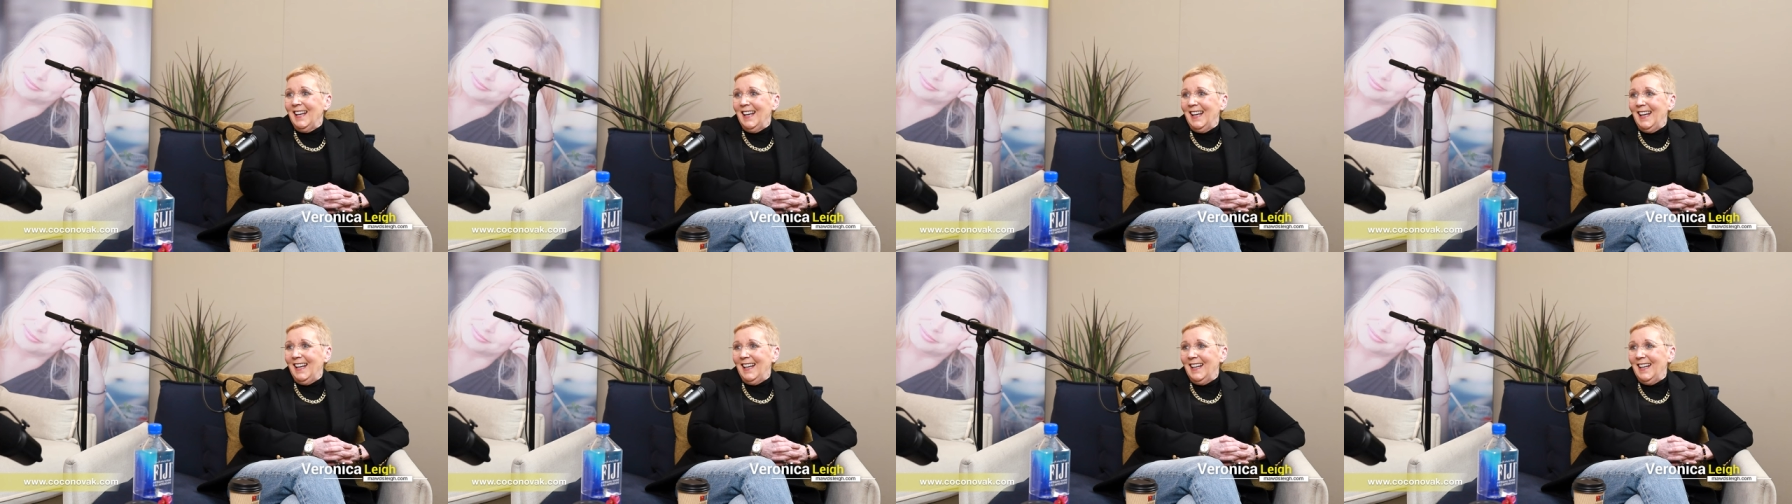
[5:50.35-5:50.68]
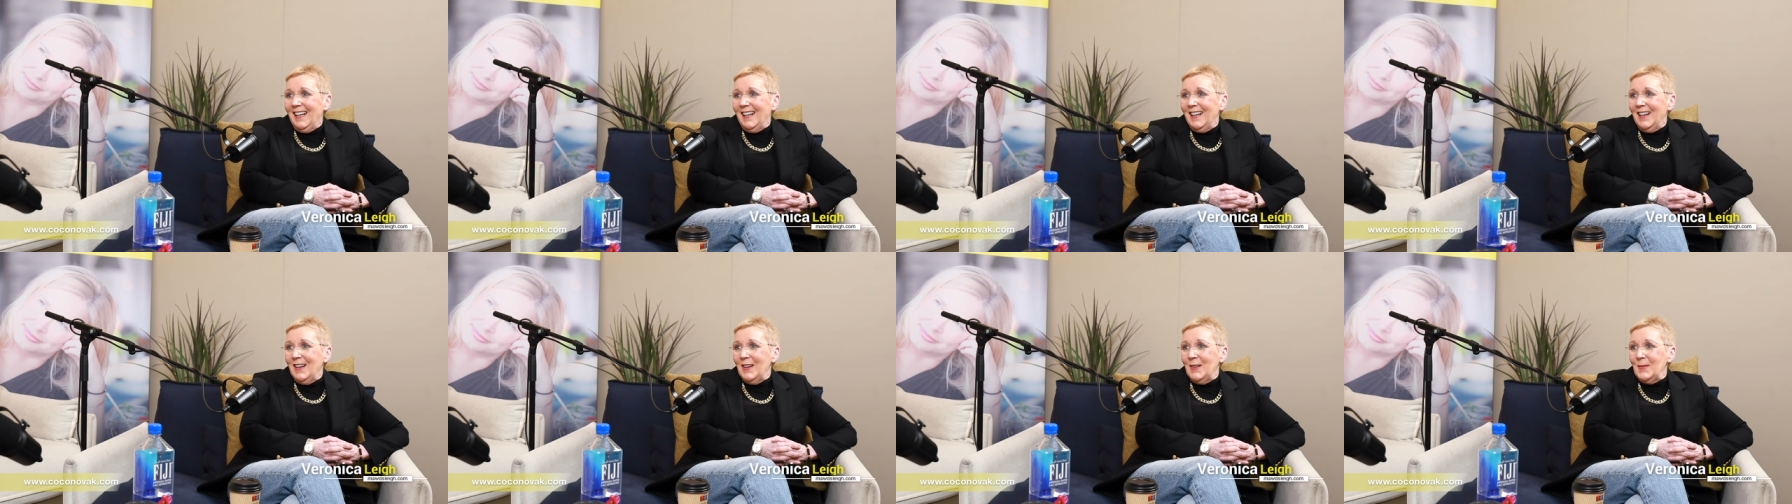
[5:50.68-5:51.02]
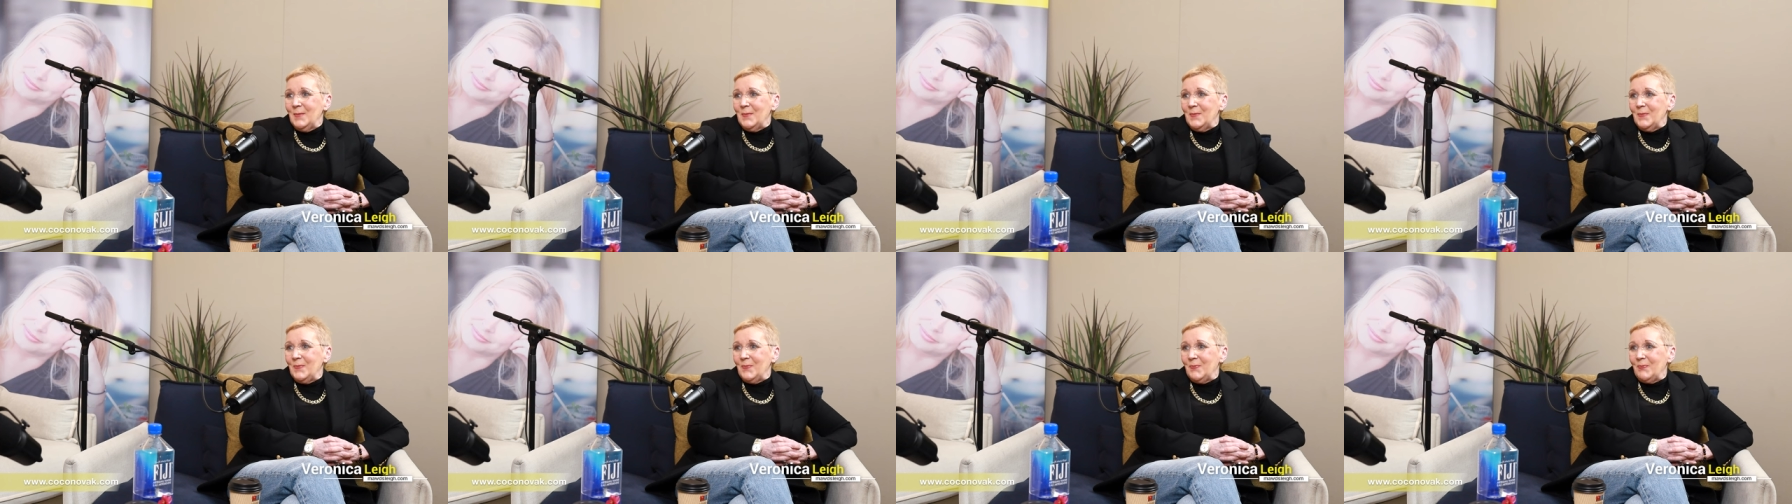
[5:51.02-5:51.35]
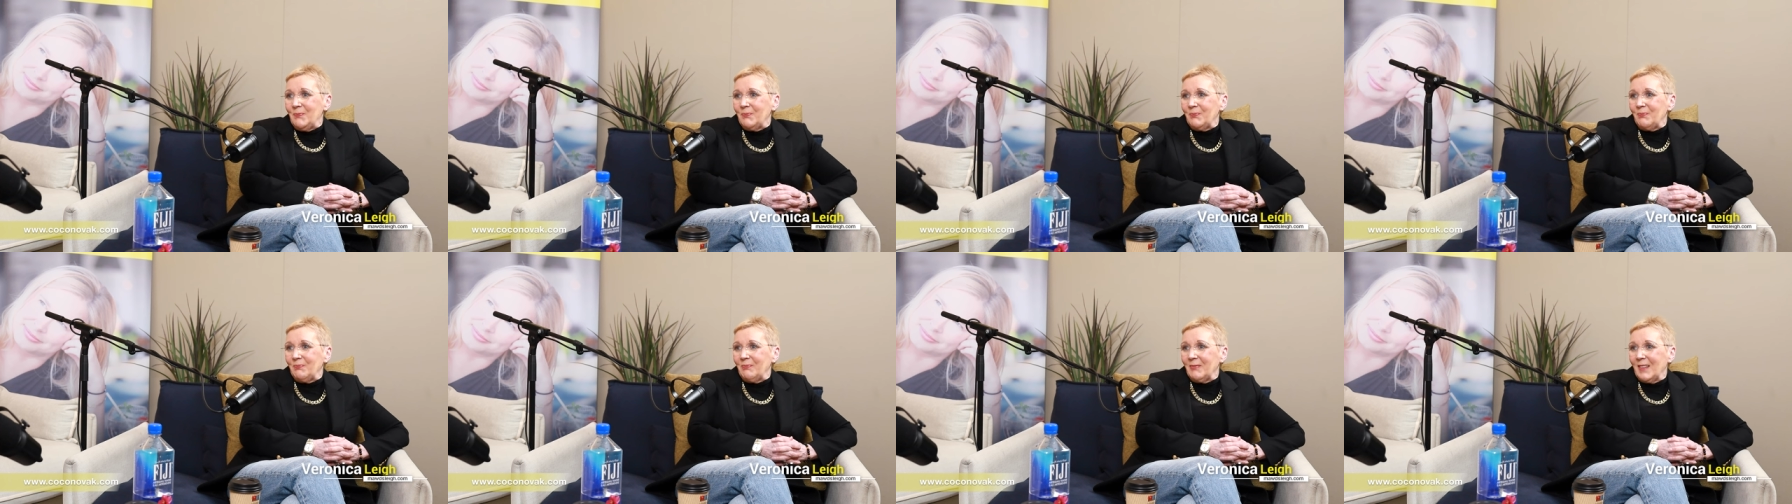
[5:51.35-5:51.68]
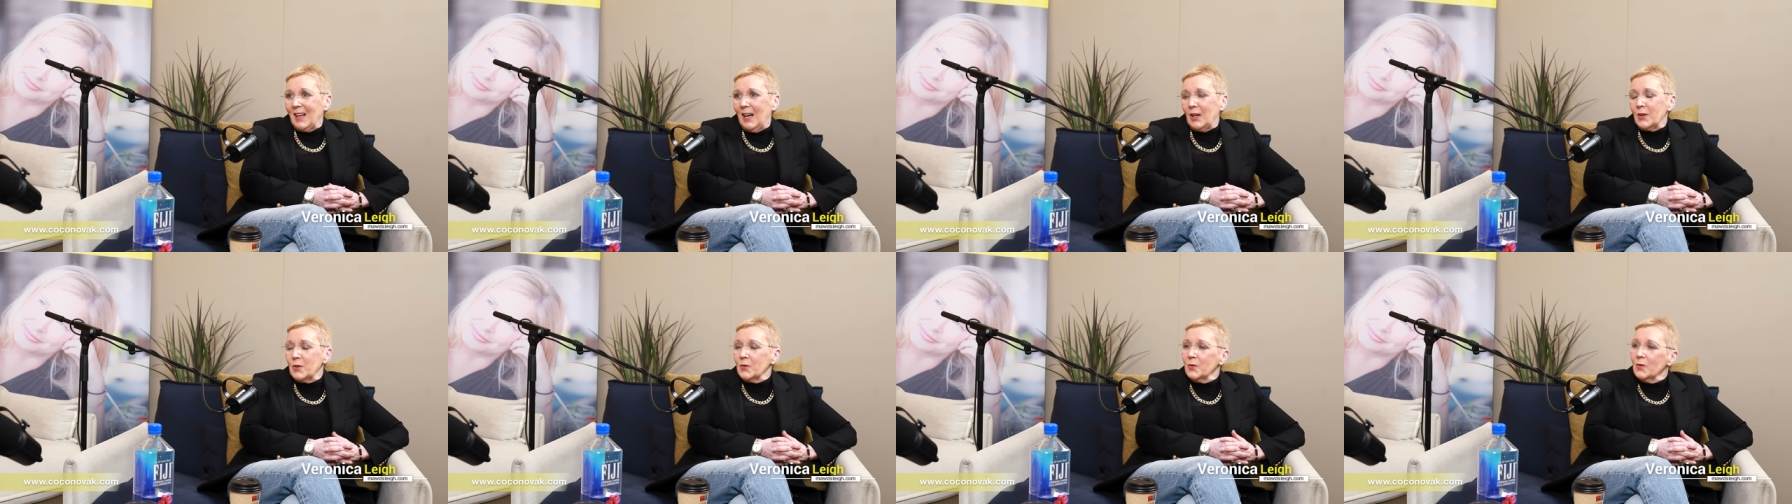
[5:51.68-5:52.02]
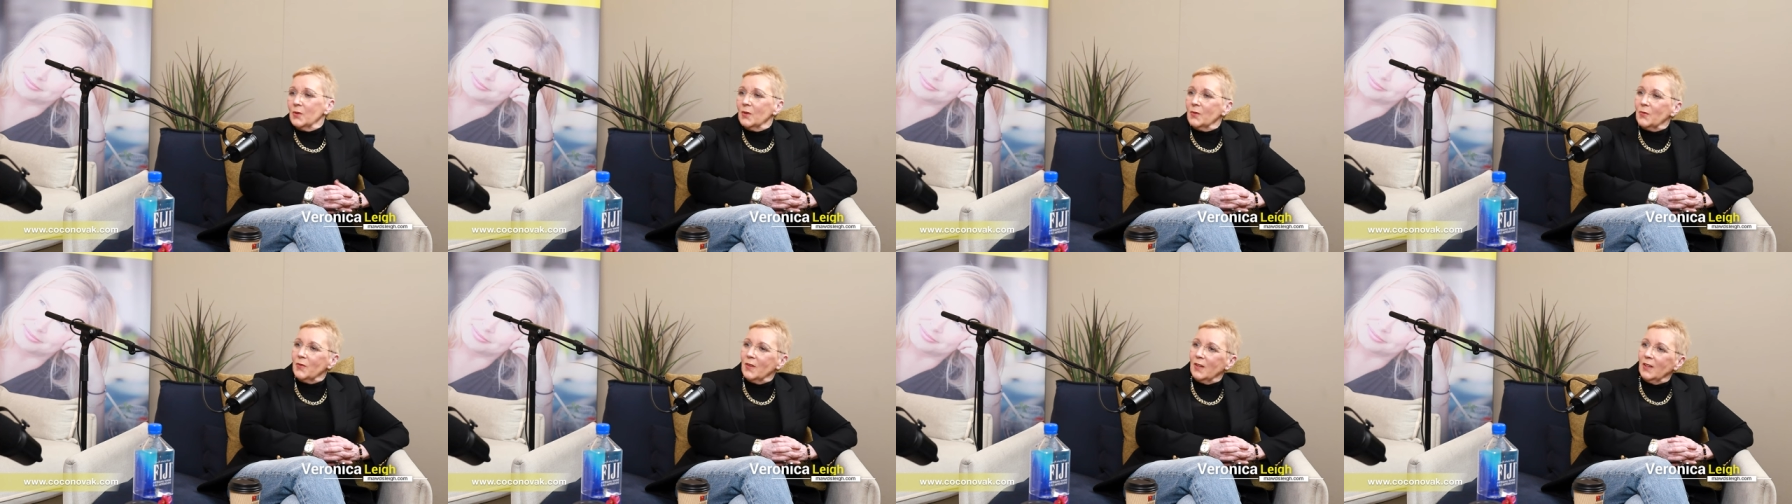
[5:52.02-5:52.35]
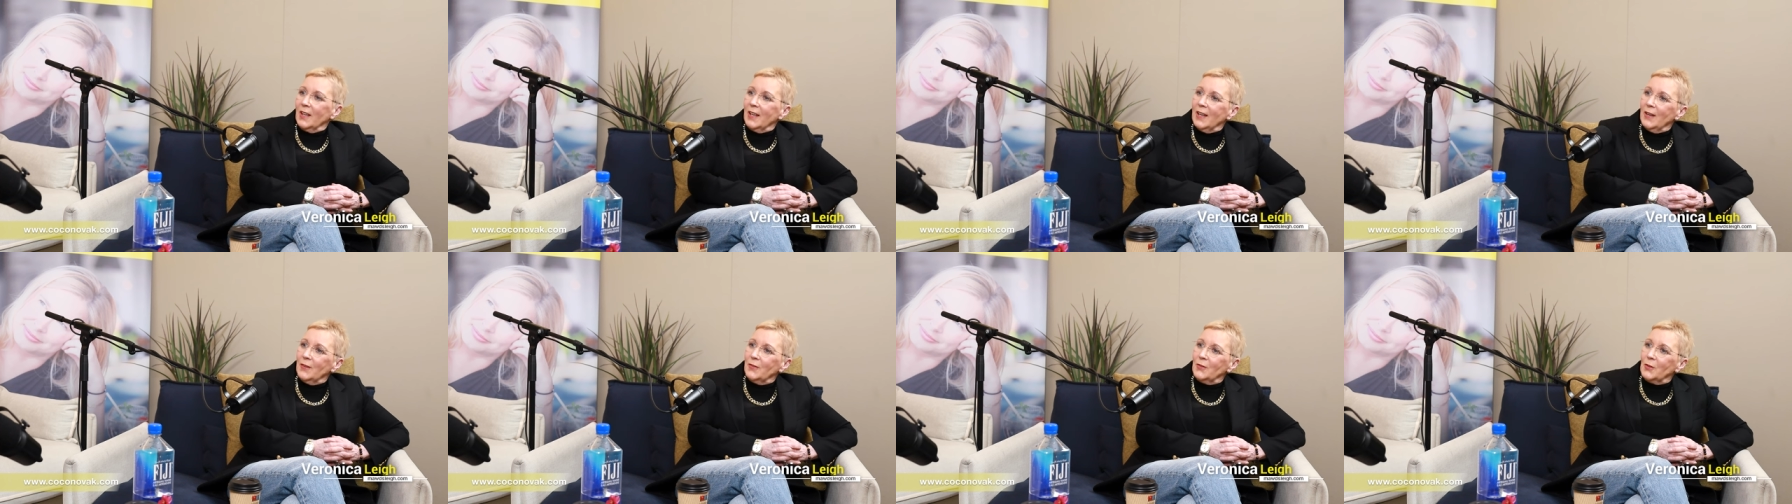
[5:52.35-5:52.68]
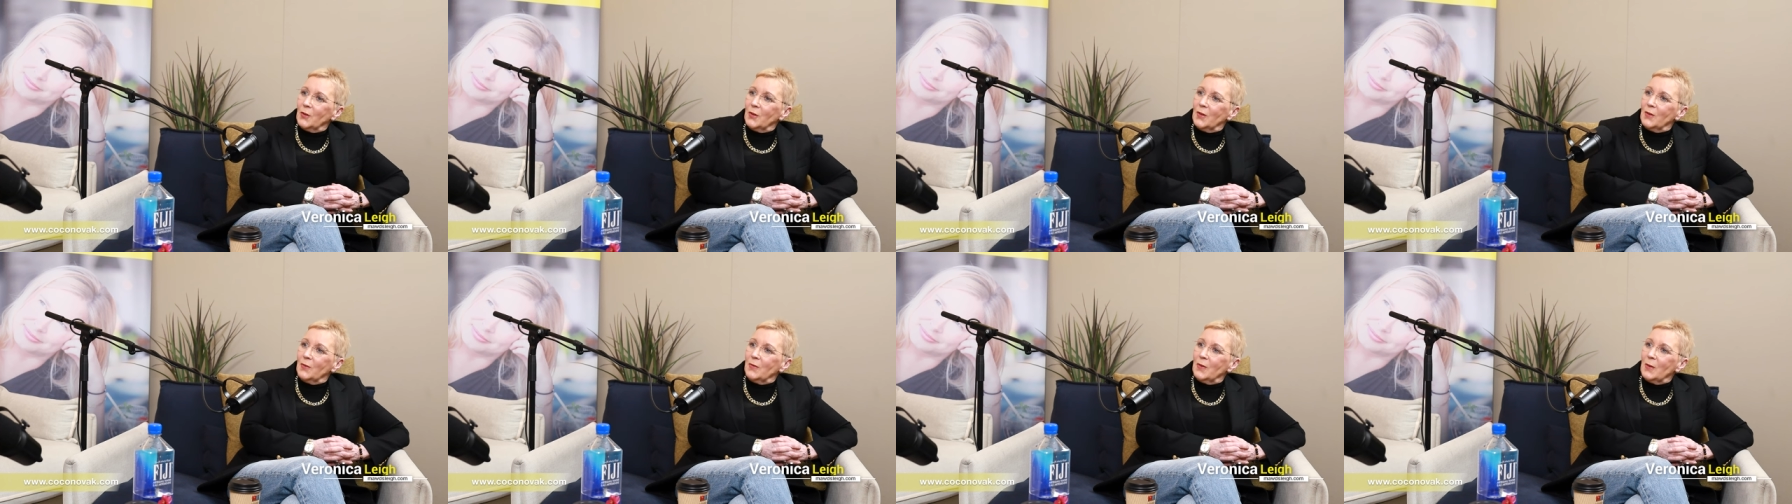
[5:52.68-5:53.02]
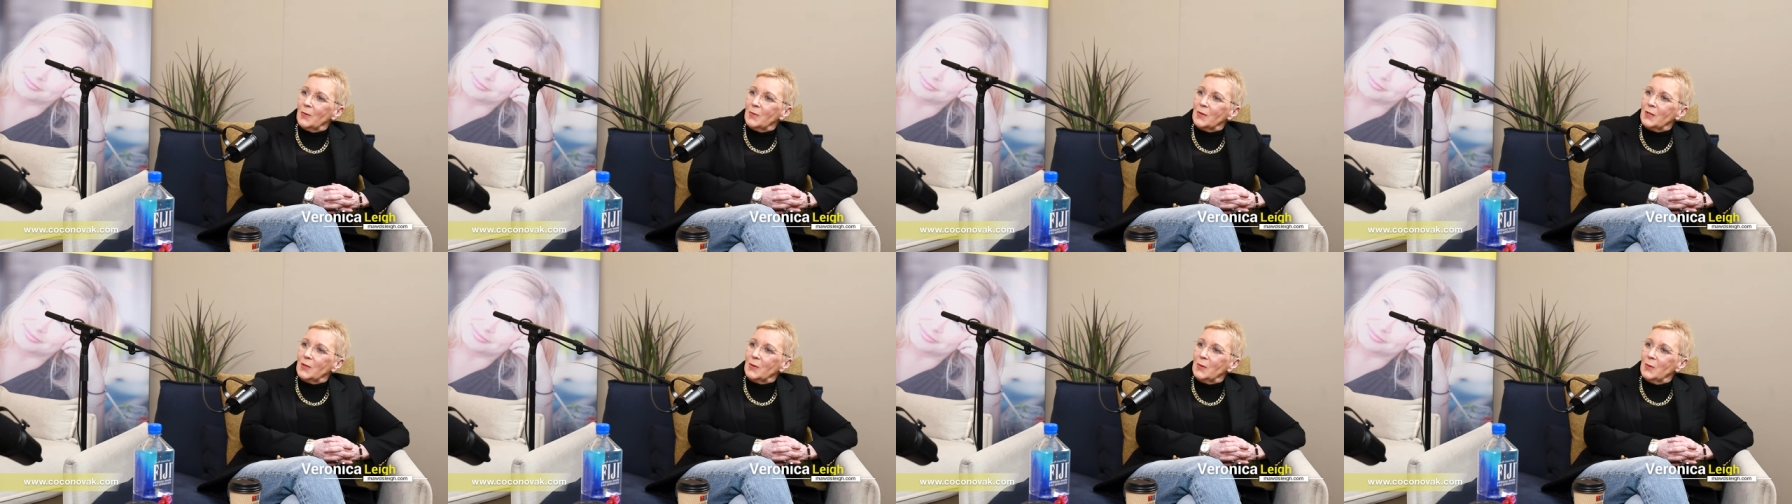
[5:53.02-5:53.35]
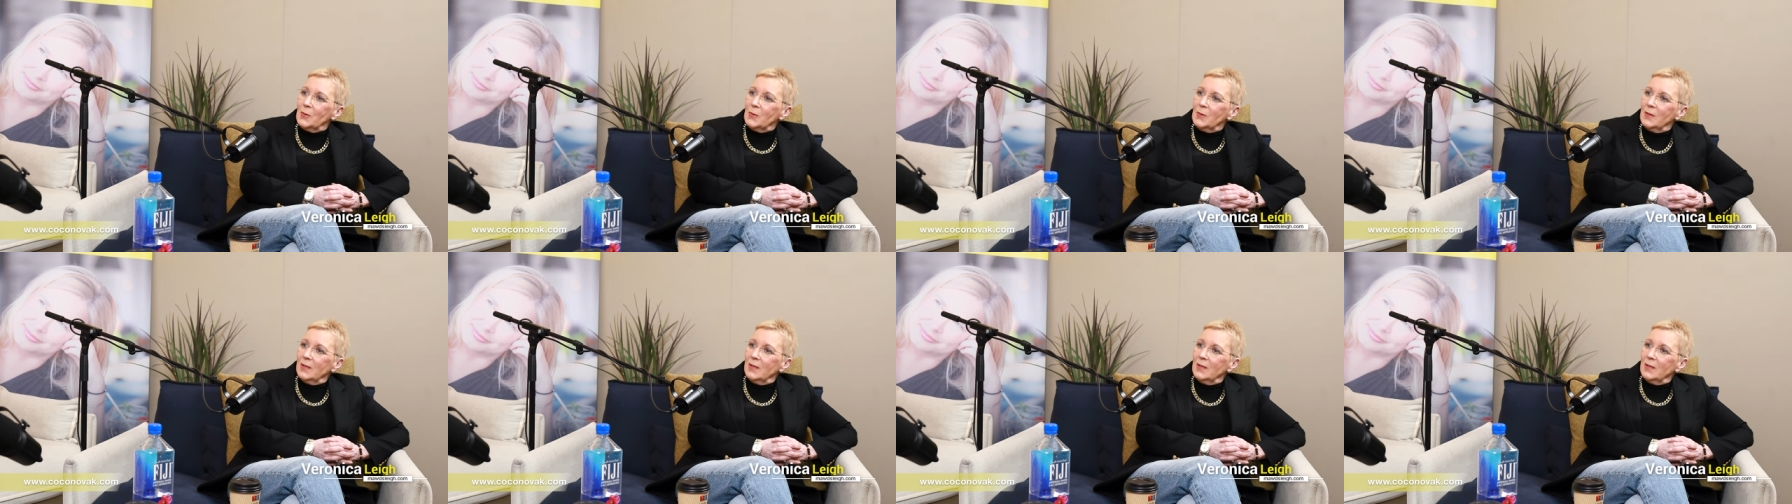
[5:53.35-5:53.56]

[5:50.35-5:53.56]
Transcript: I don't know if I left or if I was told